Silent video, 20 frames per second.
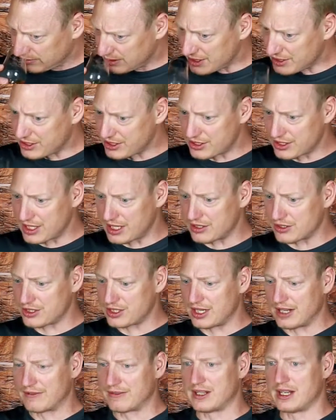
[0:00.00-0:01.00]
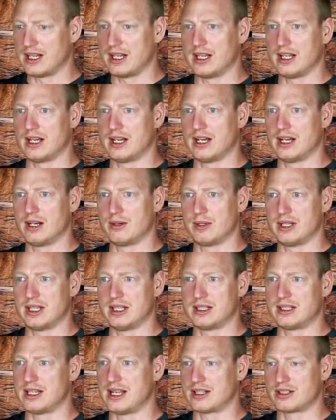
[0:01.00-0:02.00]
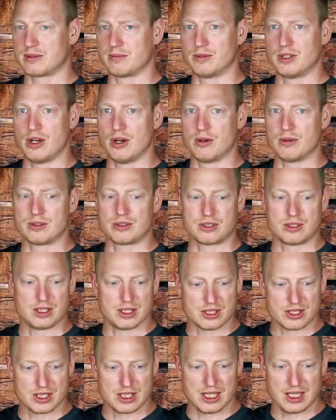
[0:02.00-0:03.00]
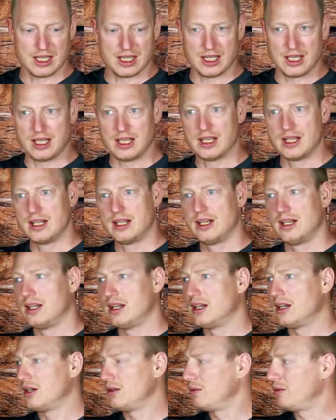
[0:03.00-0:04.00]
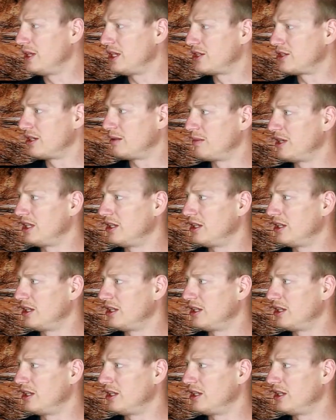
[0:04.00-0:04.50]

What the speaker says: this is their stuff. We did take some notes to see we should